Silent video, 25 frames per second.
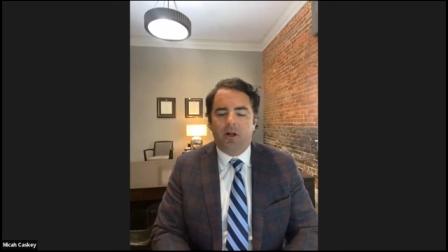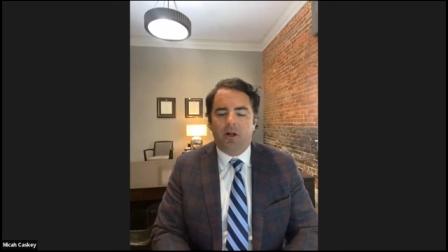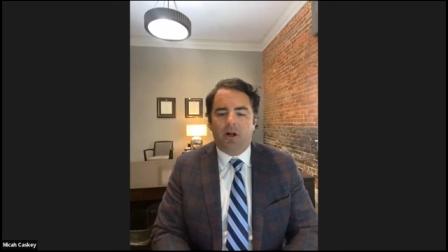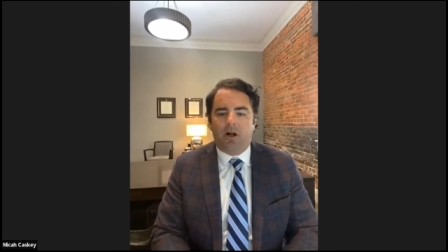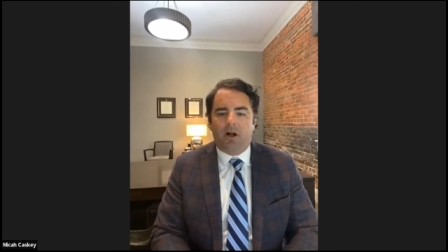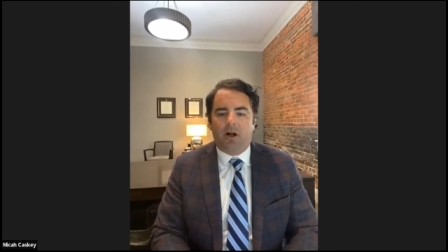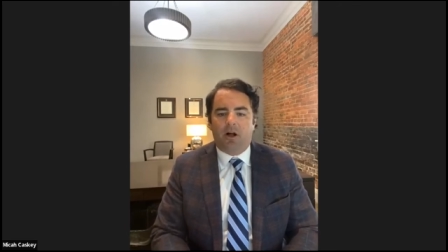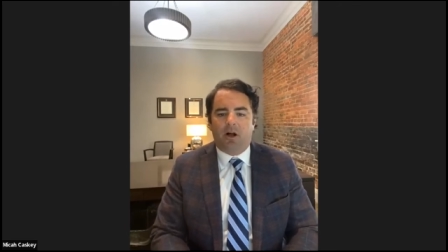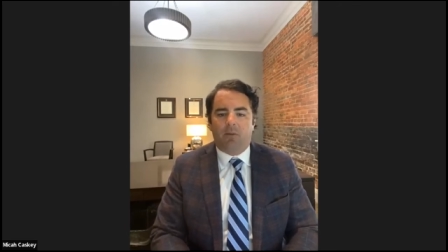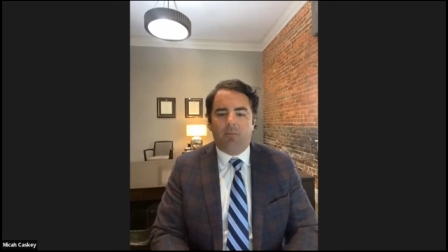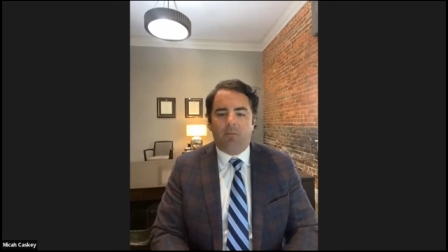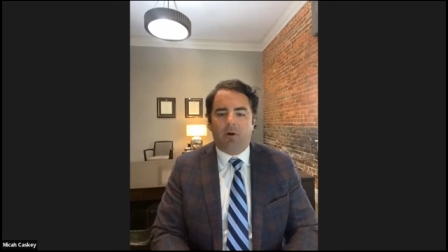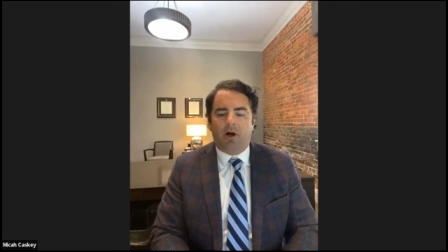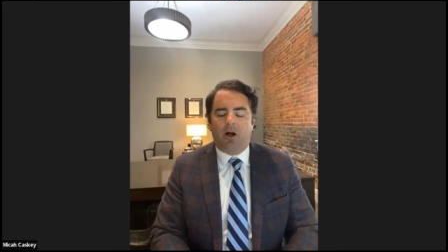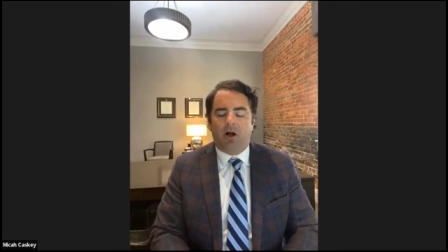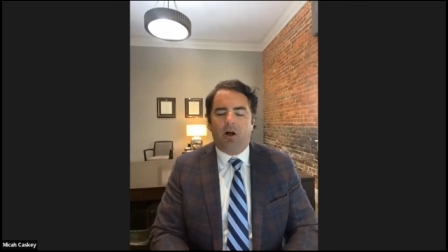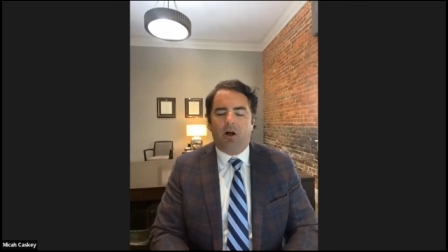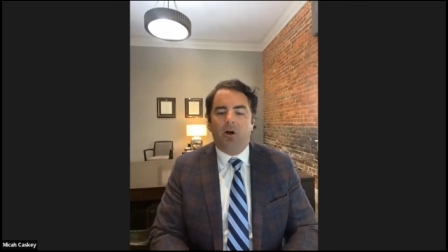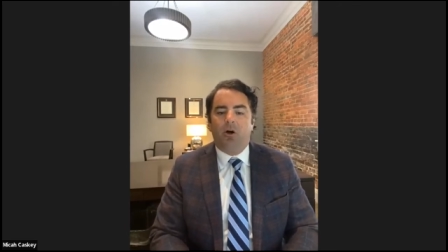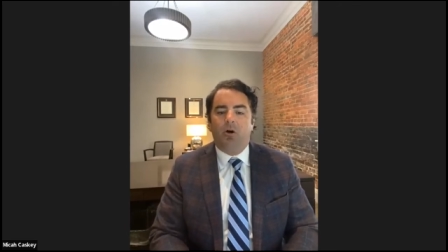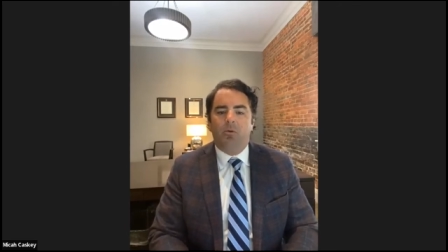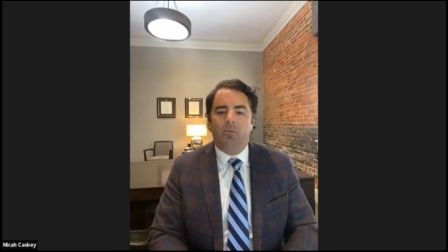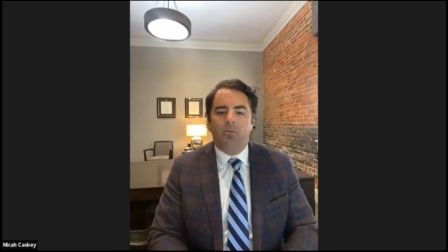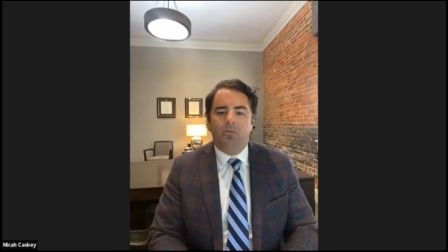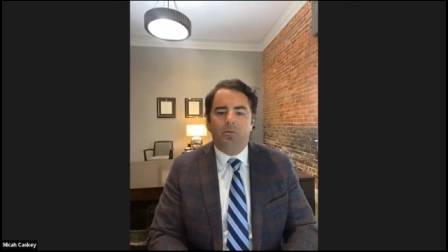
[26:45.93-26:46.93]
Um, I
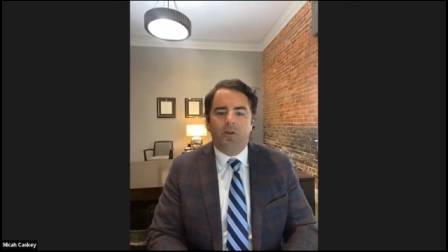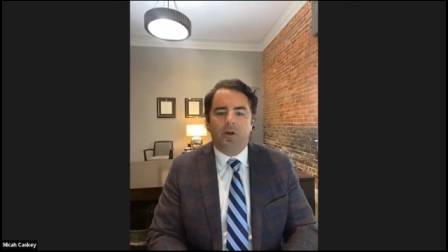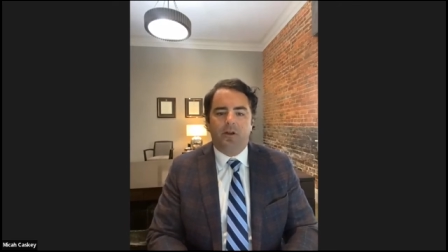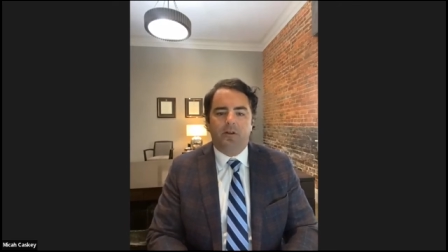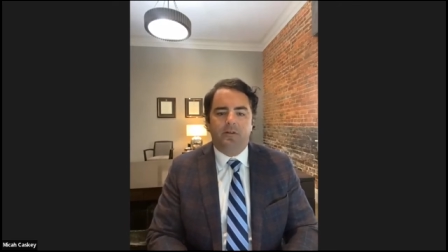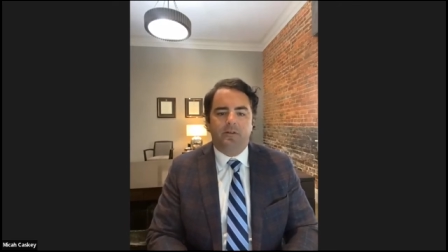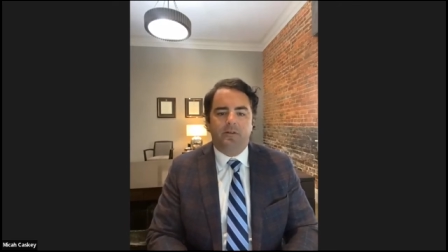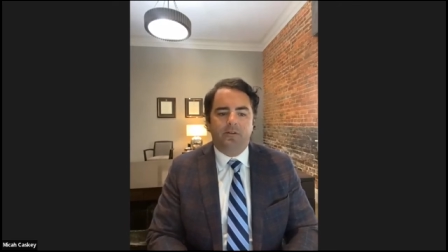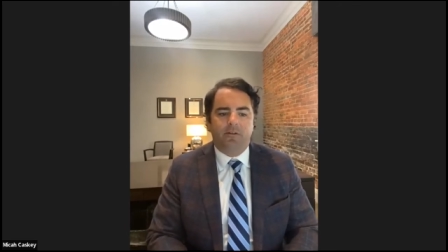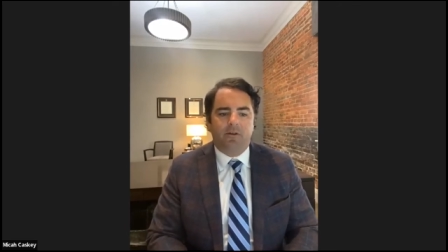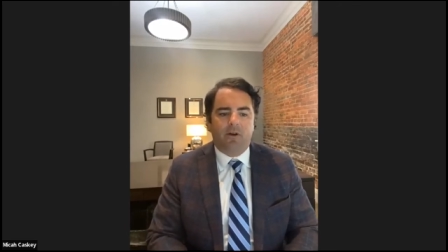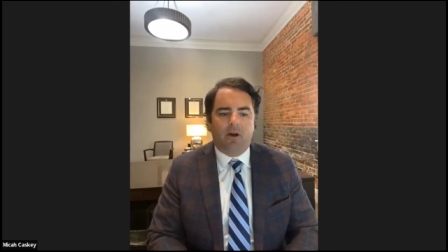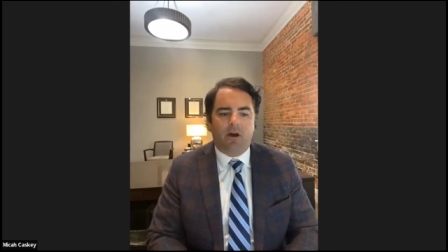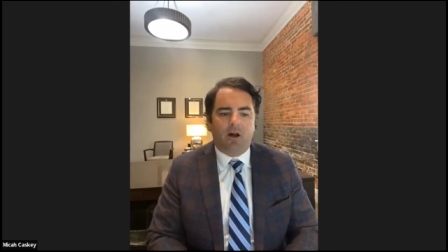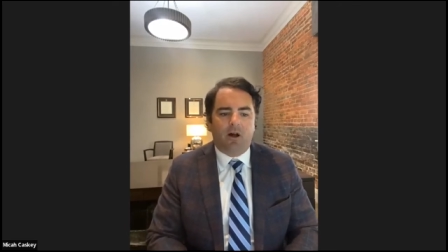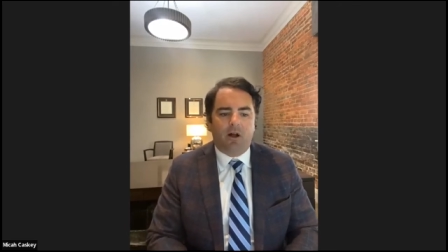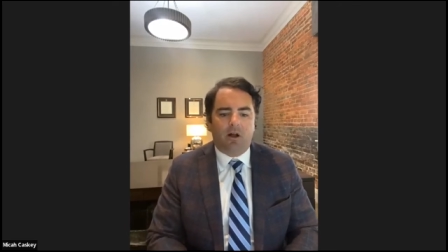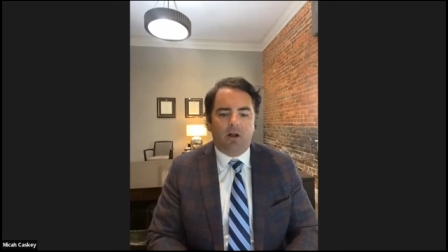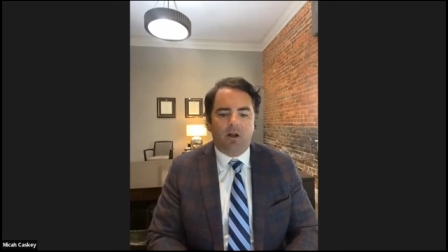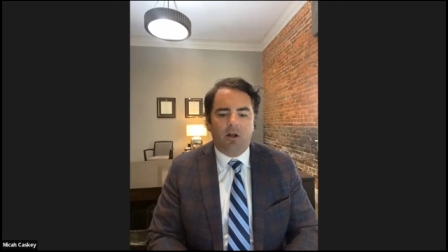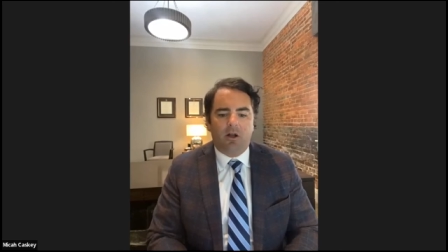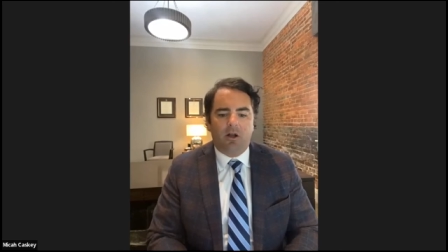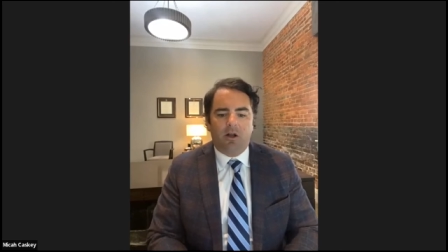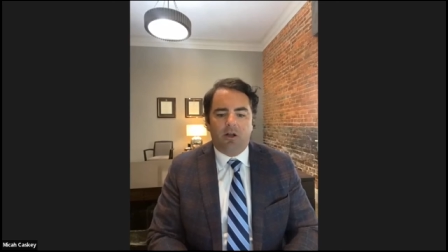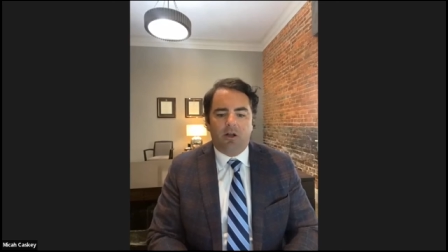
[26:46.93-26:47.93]
hope that uh,
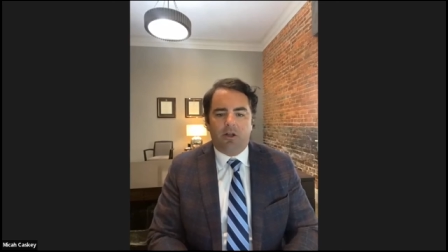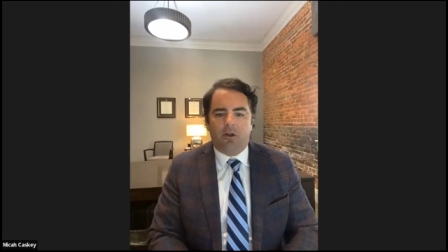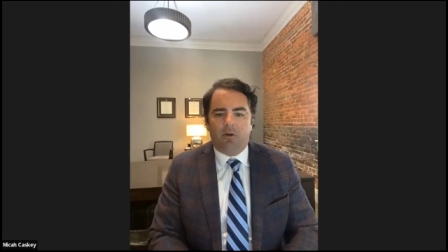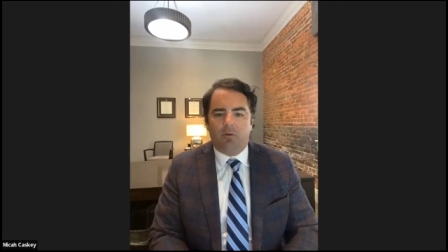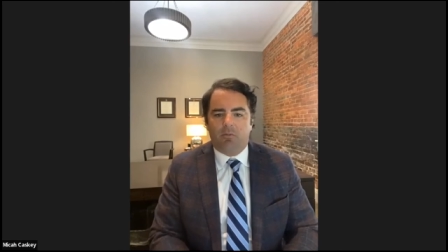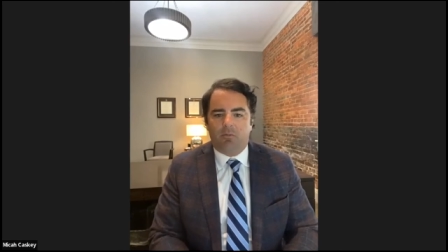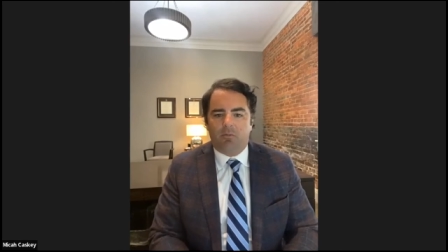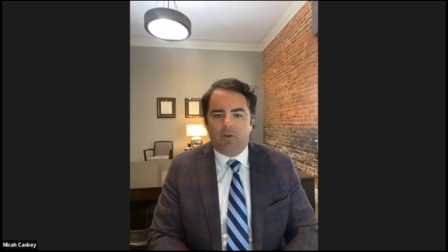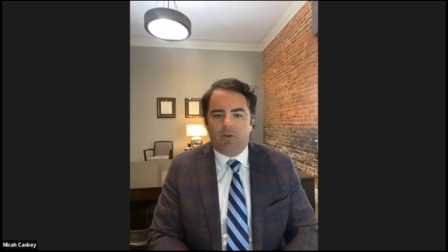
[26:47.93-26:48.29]
you know,